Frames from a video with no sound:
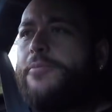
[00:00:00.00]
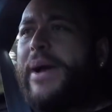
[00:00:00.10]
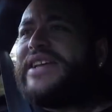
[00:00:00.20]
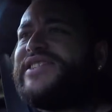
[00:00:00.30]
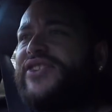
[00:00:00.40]

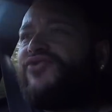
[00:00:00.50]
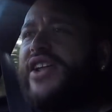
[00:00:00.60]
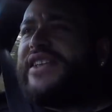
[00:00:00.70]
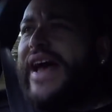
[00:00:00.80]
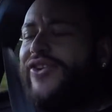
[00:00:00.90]
basic
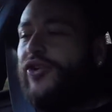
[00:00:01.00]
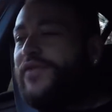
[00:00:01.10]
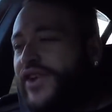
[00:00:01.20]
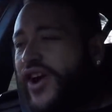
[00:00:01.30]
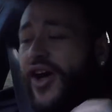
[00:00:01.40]
rundown of
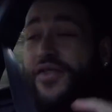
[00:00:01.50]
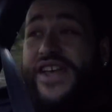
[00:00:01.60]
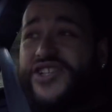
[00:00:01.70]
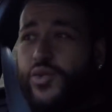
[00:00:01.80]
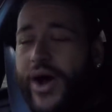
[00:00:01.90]
the car.
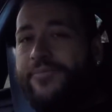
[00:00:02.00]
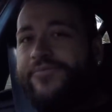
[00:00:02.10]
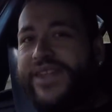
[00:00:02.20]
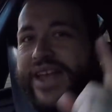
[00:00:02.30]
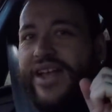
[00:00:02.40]
This
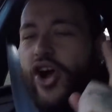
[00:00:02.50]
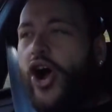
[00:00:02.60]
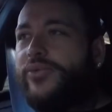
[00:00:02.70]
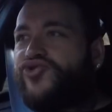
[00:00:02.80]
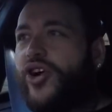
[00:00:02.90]
one
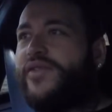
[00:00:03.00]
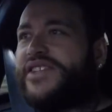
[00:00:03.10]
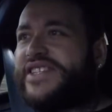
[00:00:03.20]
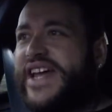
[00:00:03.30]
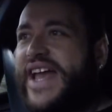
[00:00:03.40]
I'm driving
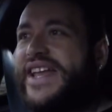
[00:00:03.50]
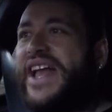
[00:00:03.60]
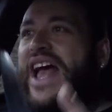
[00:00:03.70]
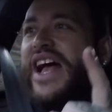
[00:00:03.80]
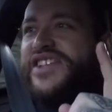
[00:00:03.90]
today
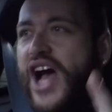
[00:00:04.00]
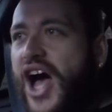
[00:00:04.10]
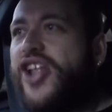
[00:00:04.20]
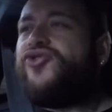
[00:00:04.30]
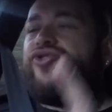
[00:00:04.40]
has
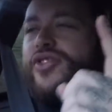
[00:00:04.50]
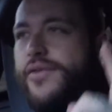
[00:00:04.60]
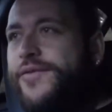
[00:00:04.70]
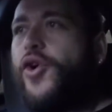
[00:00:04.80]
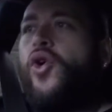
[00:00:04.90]

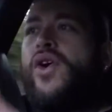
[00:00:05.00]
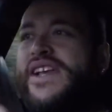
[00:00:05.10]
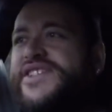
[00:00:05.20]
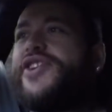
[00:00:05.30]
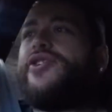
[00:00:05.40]

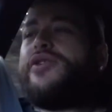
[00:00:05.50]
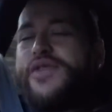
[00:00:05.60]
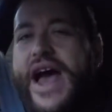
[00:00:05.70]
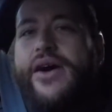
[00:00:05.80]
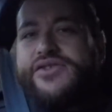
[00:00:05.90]

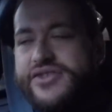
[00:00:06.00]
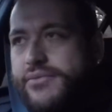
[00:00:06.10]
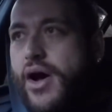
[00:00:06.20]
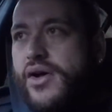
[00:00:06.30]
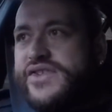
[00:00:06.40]
142,000
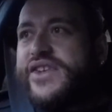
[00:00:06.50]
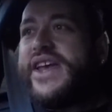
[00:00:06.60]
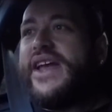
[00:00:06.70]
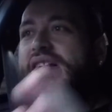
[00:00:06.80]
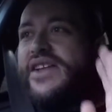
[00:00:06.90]
miles on
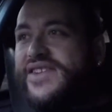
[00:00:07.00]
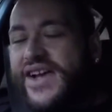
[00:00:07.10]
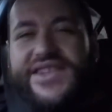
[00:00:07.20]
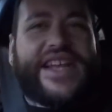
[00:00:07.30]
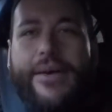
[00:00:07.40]
it.
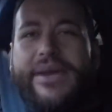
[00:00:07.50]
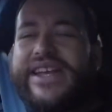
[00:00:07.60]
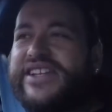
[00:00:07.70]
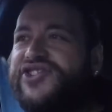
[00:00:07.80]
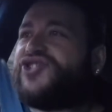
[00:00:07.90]
Does that
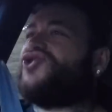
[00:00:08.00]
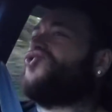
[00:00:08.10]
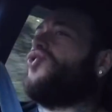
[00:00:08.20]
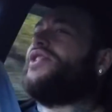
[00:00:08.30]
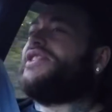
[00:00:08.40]
mean it's
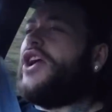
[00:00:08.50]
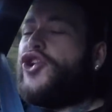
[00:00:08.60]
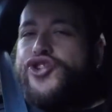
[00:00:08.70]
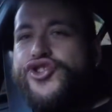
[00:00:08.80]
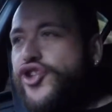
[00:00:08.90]
destroyed?
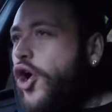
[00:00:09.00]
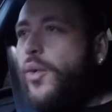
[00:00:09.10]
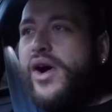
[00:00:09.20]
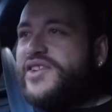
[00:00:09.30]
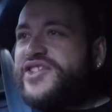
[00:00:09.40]
Not
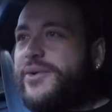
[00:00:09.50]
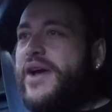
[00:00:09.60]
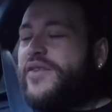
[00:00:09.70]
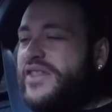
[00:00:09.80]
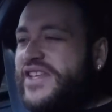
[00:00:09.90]

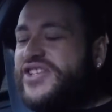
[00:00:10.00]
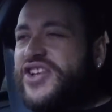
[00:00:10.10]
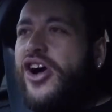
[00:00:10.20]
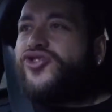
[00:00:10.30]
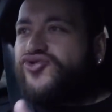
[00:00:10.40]
whatsoever. This
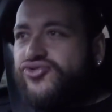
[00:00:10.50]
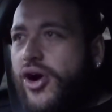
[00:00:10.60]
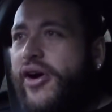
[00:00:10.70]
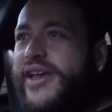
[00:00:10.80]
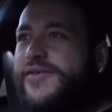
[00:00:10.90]
car
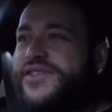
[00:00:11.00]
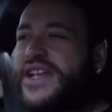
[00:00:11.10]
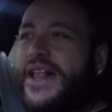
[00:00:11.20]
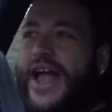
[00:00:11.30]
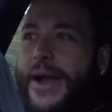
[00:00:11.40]
drives
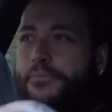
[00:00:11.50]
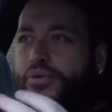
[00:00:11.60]
and